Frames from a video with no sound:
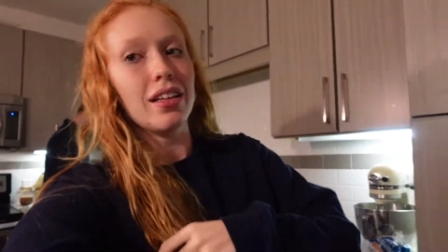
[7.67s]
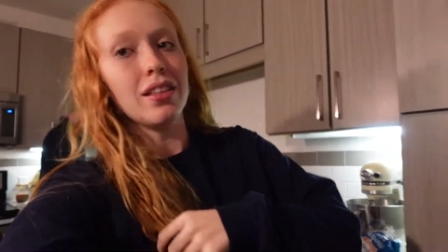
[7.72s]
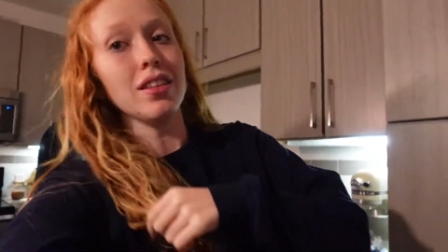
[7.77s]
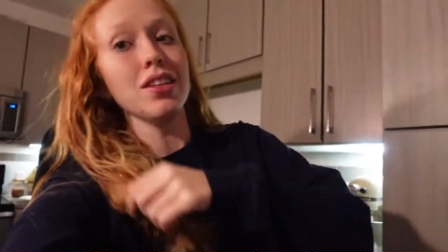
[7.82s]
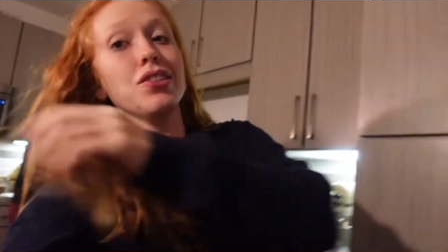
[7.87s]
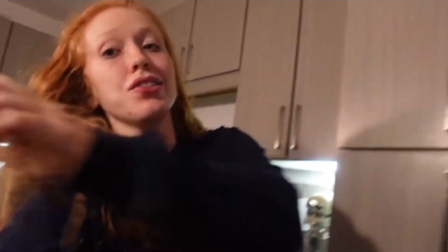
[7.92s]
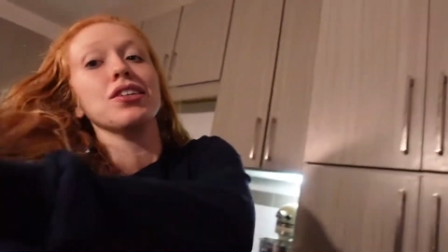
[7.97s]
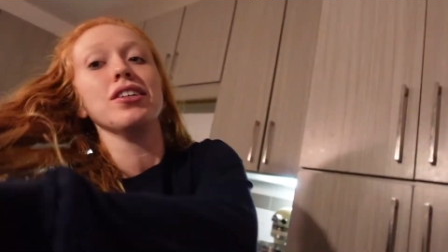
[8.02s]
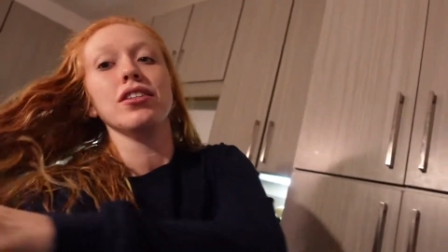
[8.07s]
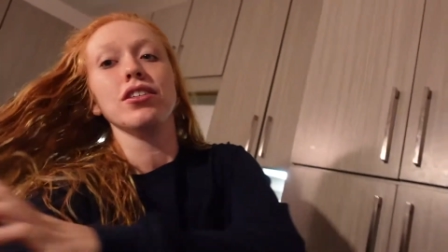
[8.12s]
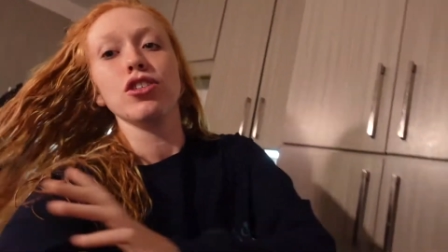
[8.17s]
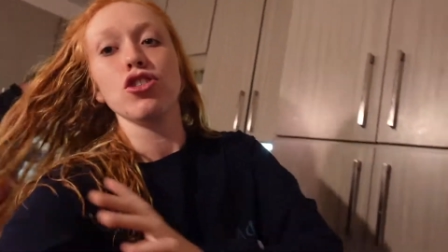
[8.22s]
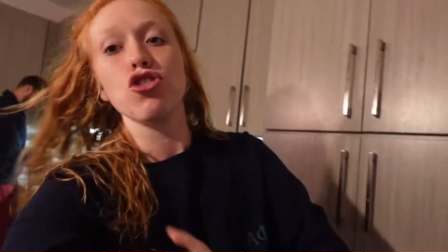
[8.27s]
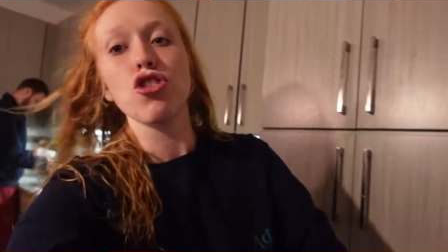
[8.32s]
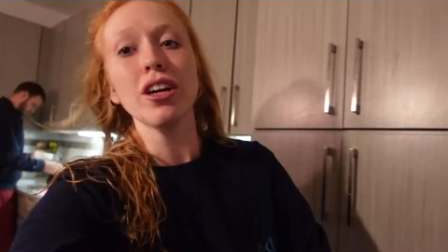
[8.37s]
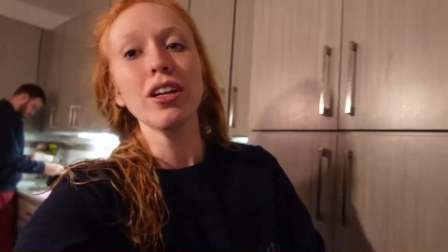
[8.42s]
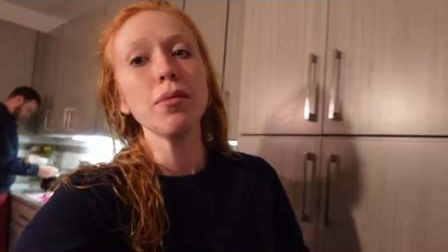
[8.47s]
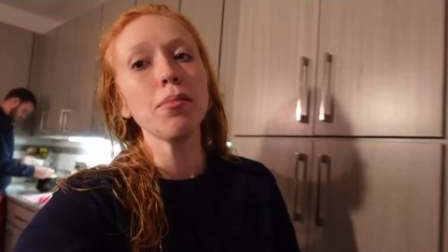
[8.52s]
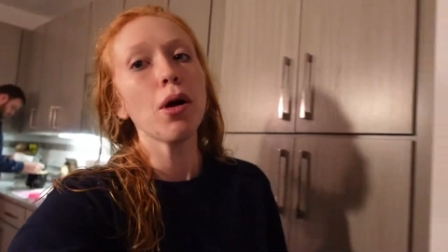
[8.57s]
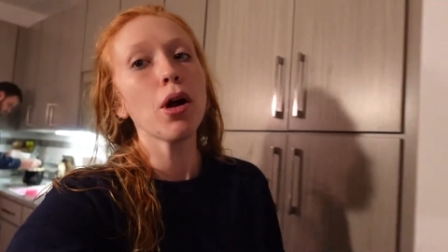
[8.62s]
Listen,
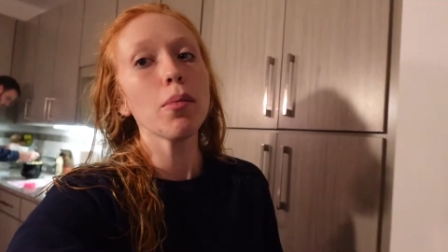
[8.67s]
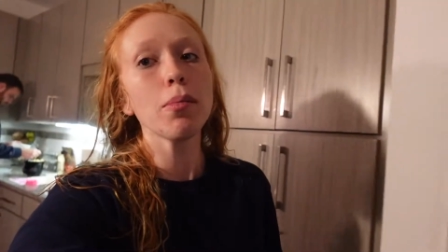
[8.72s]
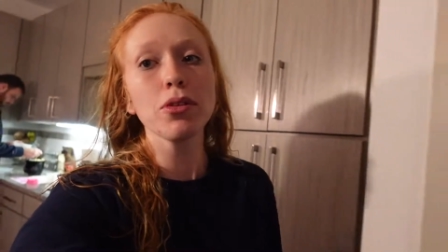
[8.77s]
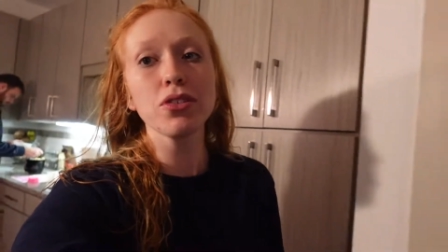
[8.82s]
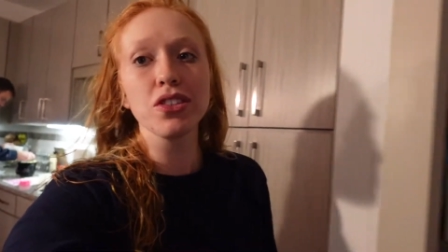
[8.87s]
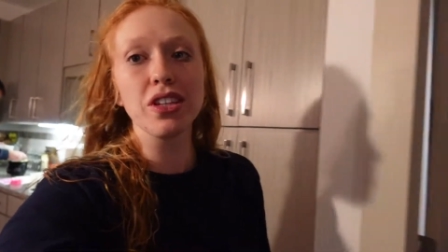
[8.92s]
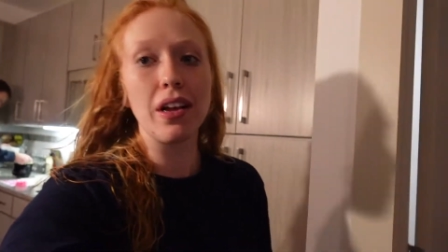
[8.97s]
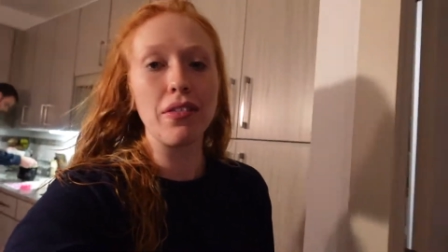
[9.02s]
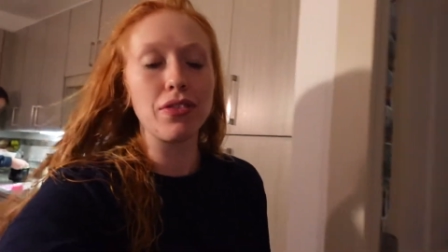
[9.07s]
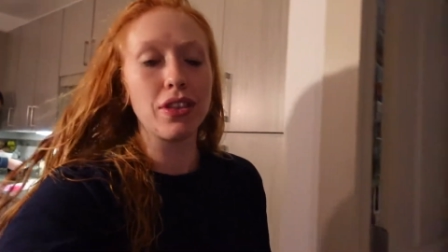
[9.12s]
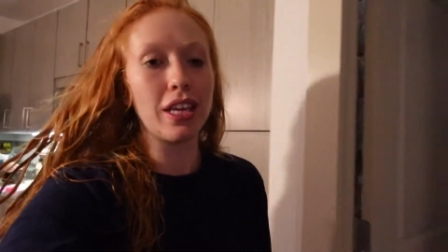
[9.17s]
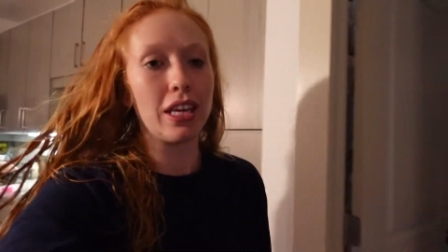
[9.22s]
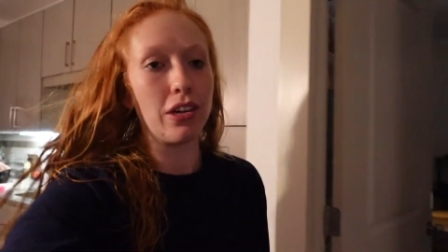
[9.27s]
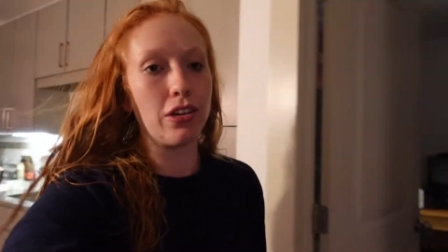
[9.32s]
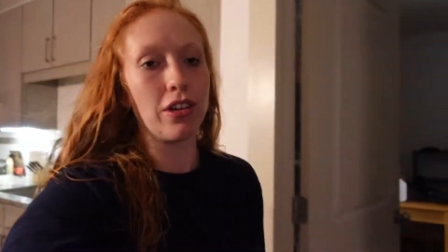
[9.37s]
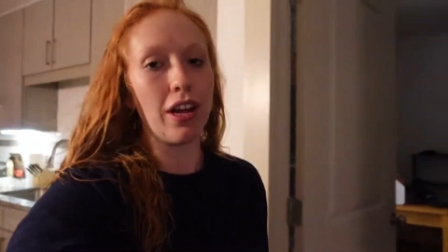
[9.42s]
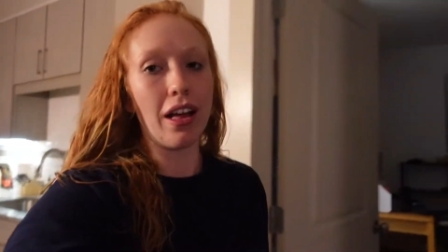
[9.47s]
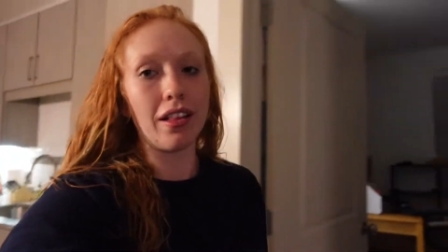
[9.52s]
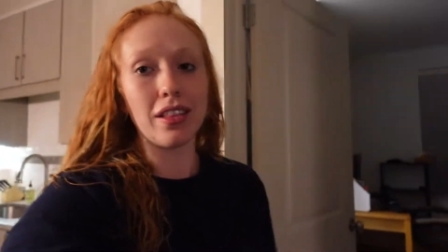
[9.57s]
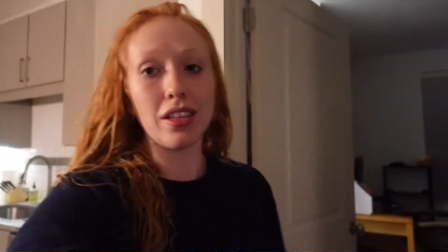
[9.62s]
Jenna Marbles left the
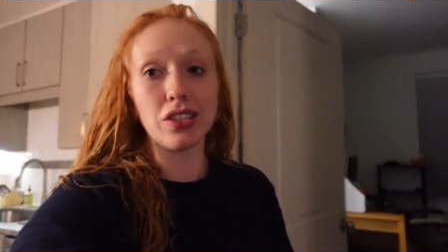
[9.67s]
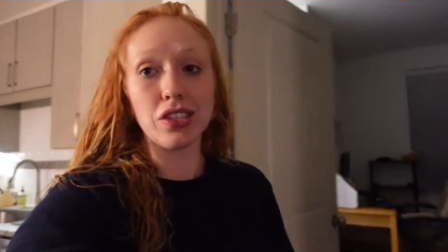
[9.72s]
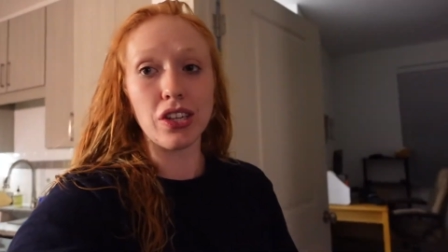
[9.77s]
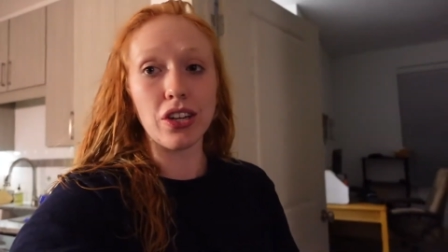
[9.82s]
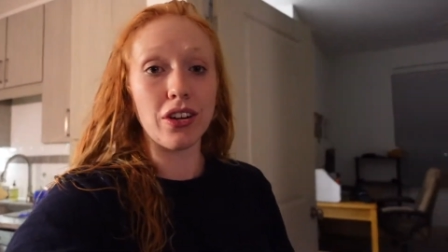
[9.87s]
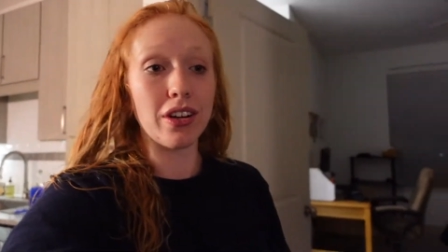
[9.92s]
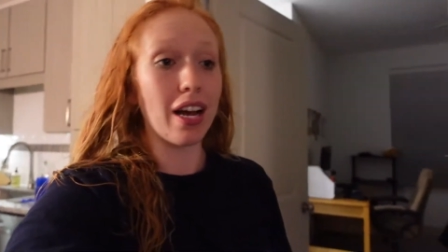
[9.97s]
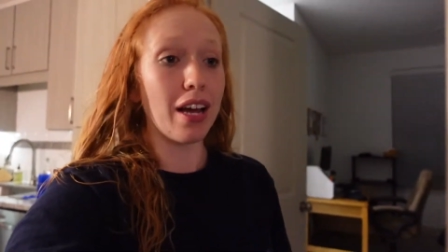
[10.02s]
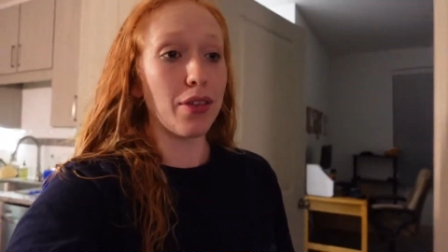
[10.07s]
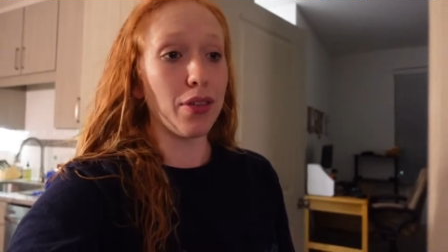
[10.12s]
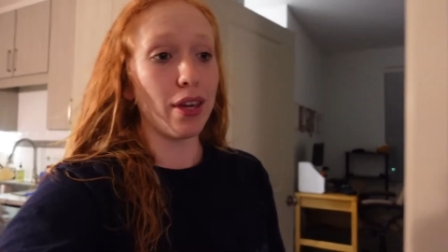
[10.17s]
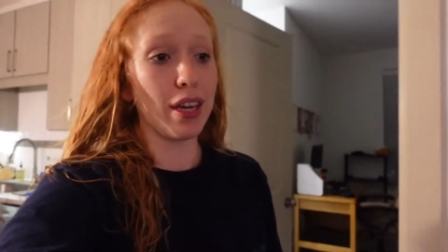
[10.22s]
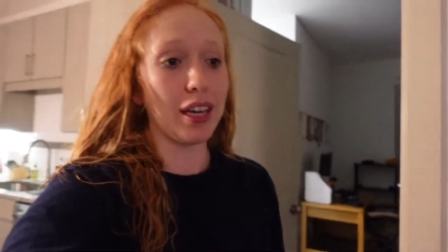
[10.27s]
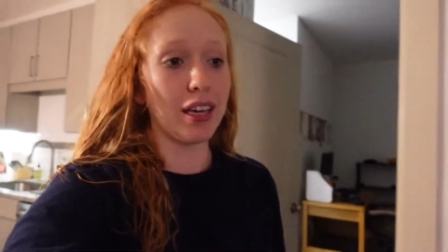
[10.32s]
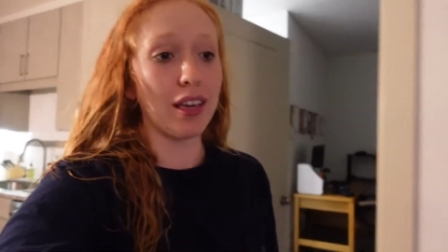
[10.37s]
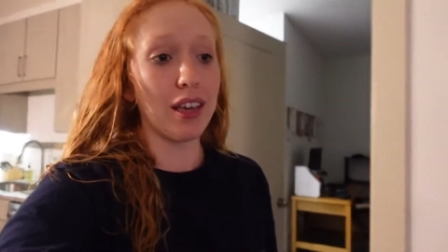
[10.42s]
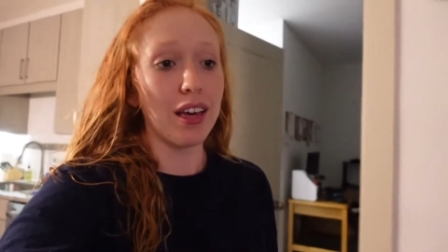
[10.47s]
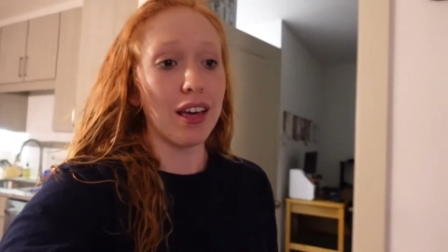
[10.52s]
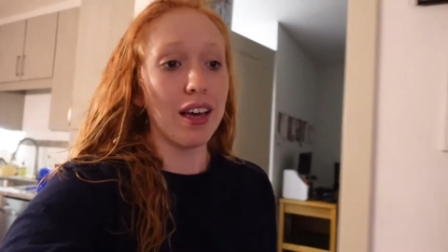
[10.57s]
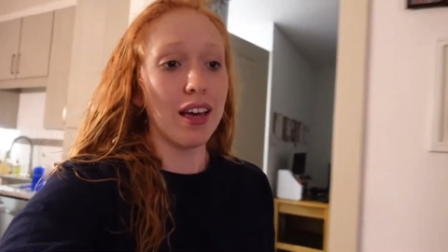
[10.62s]
internet this year and I think,